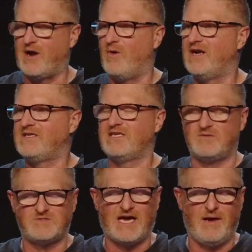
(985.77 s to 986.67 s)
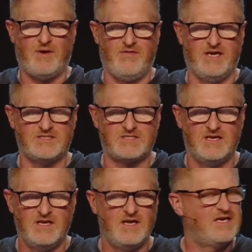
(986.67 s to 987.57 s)
I want to take some time on this
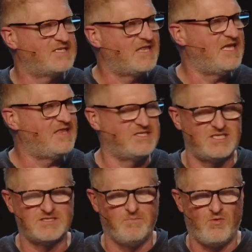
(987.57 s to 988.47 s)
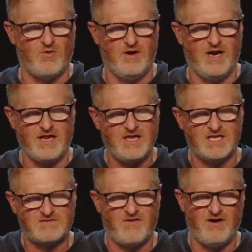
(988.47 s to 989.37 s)
because I think this is important and I think
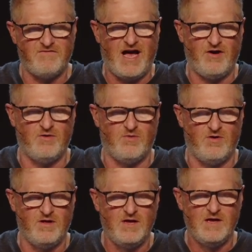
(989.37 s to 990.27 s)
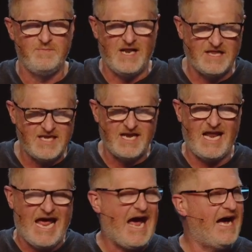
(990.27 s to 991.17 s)
it's very valuable and I think it
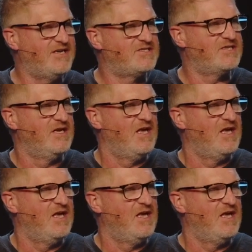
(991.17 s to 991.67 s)
adds